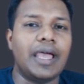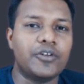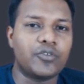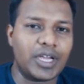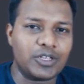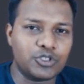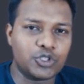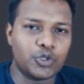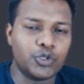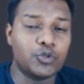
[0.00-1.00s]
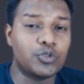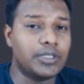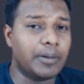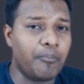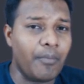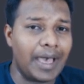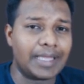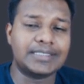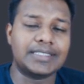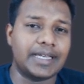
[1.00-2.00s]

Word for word: and try to show you the maths